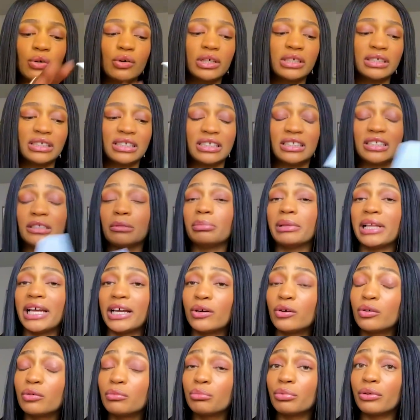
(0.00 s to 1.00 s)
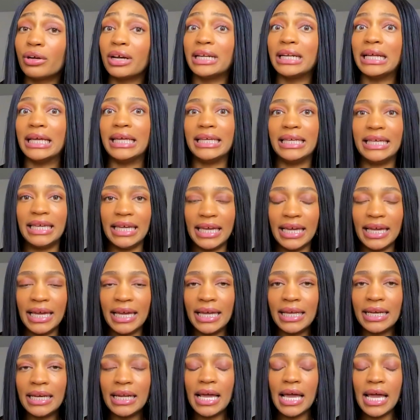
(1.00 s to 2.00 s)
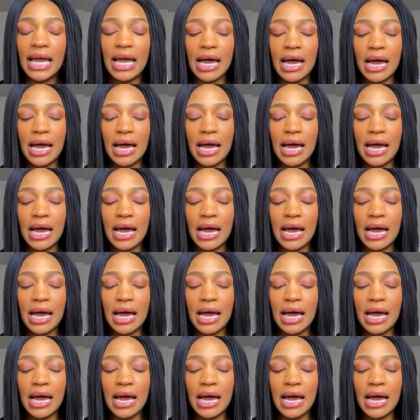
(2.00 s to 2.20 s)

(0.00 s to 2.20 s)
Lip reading: cool because this is a Black-owned brand again.